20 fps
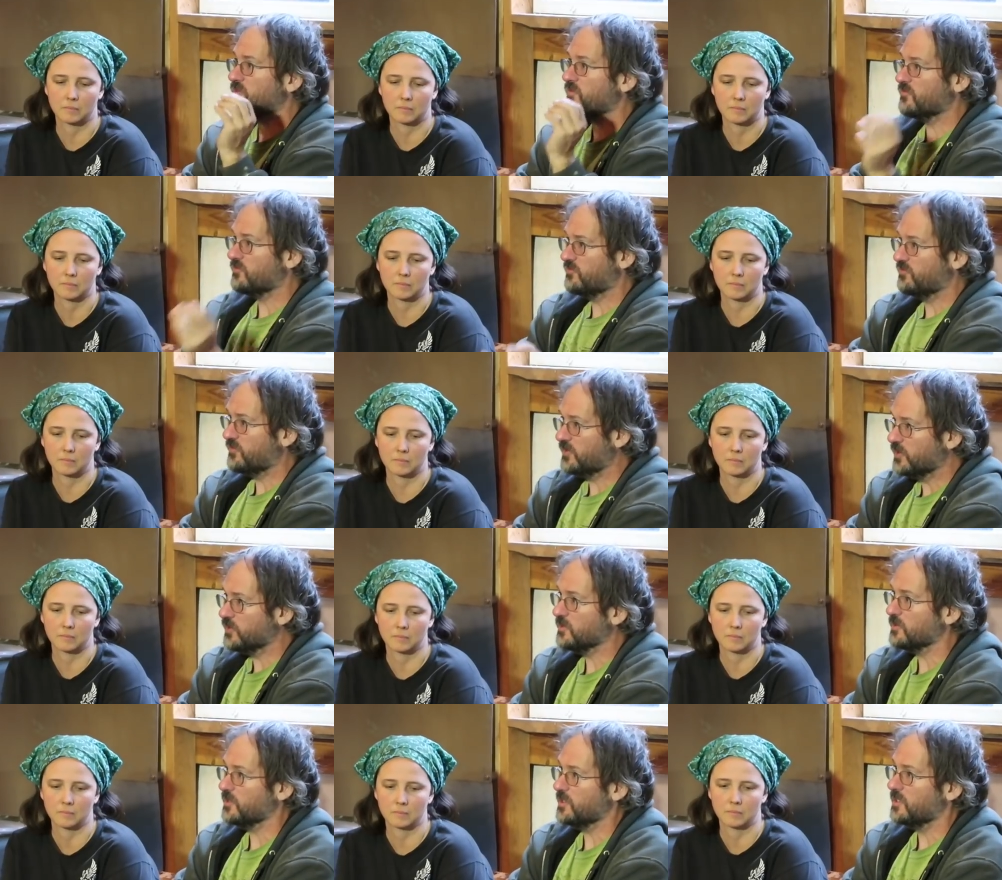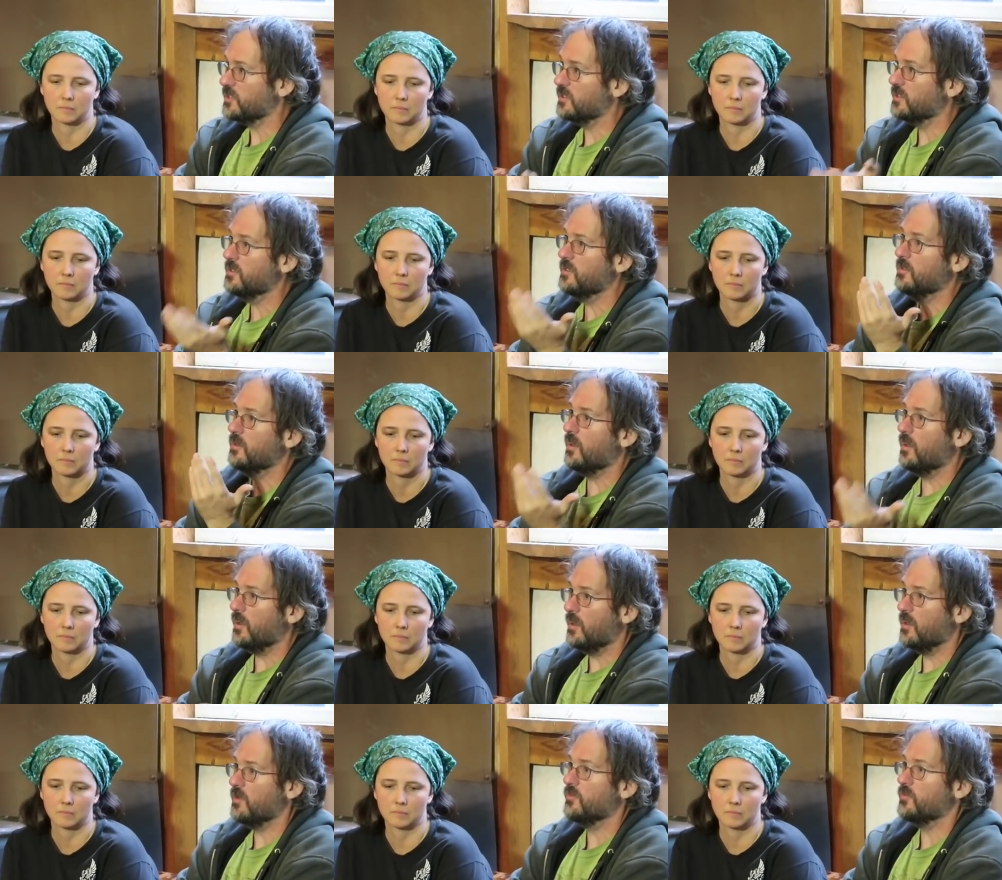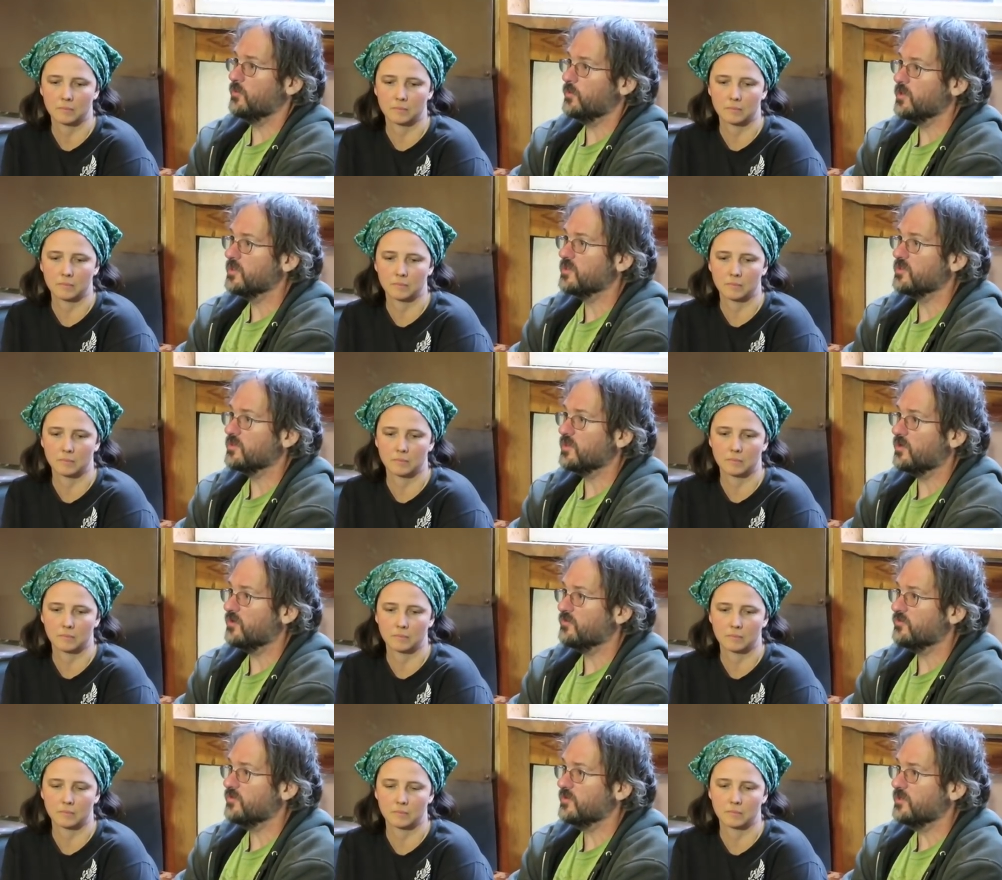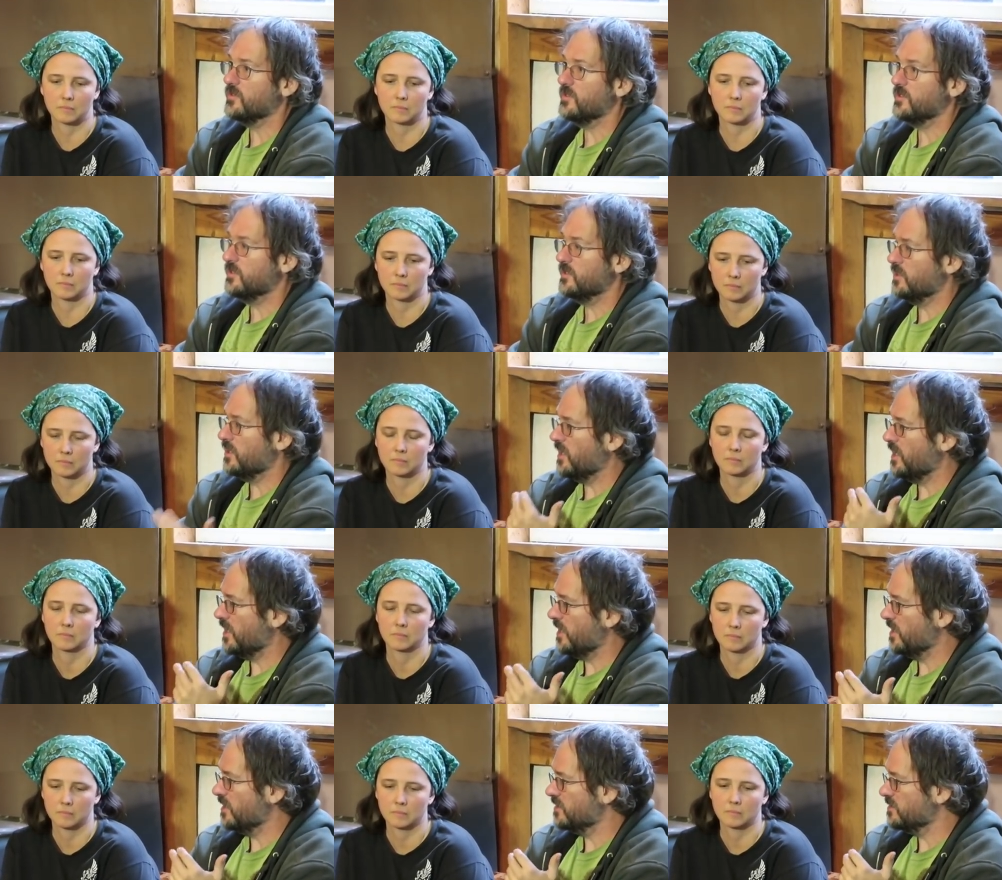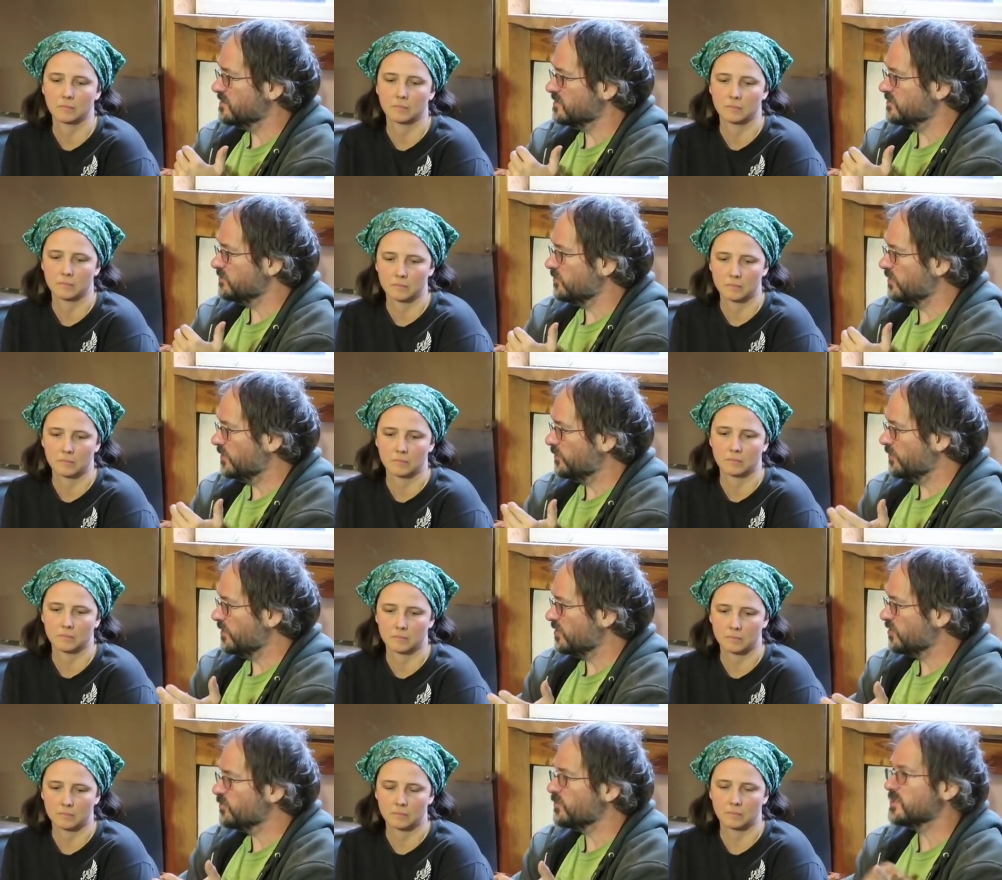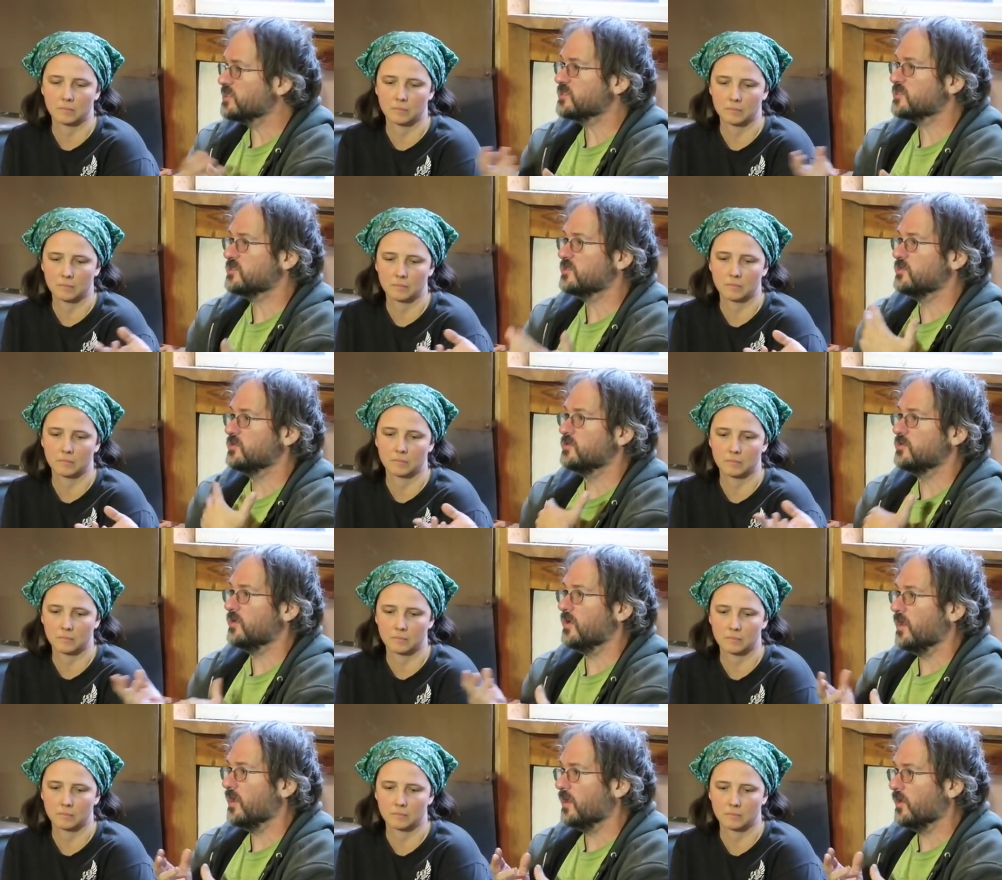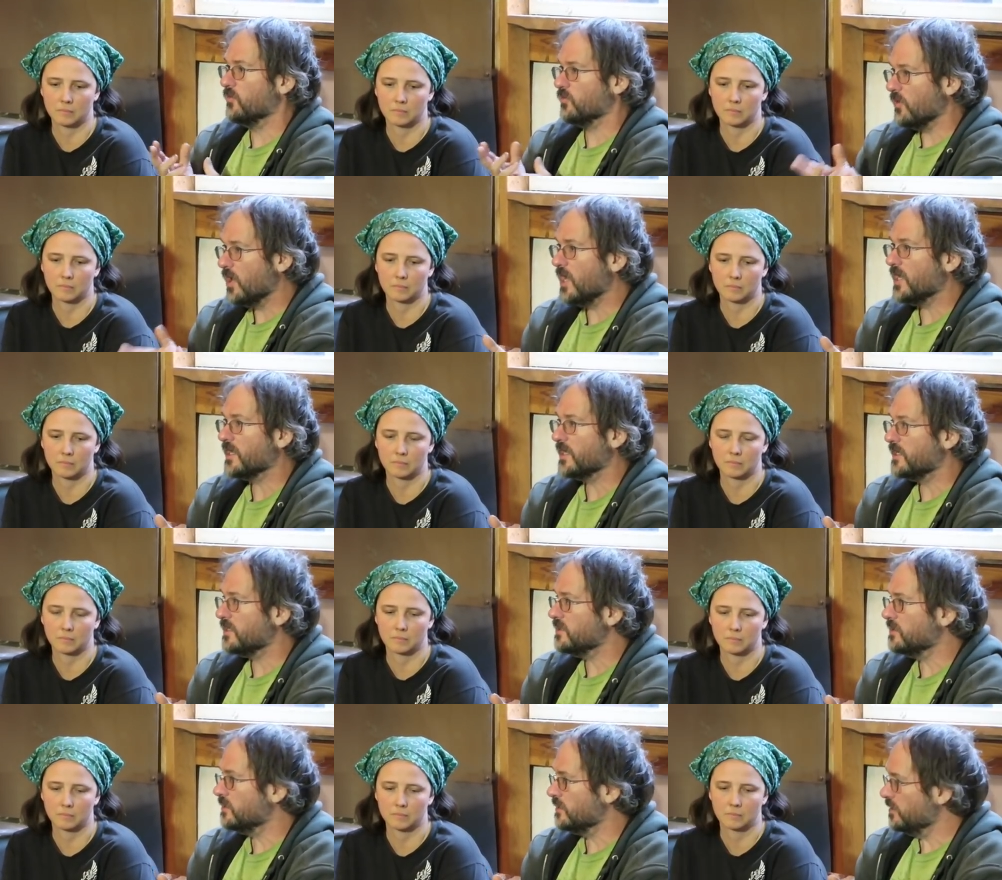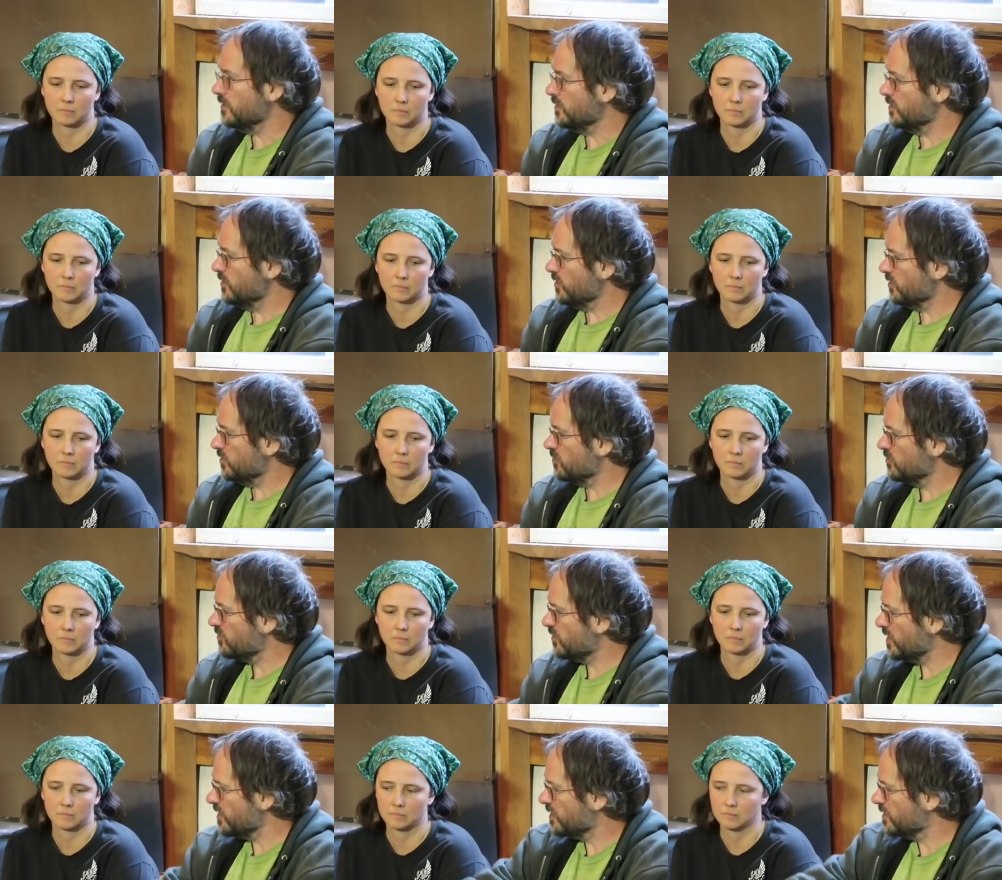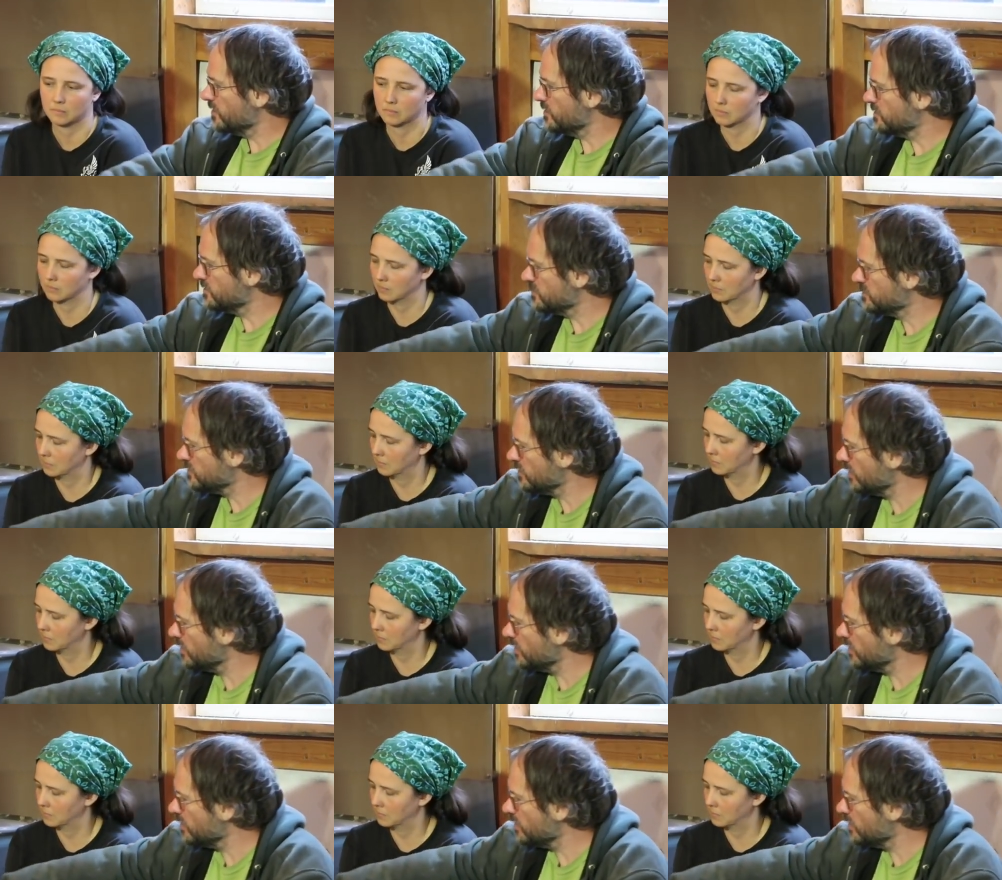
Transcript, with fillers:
Speaker 1: severely on the wood stove. Yeah. And when we switch to a rocket, they can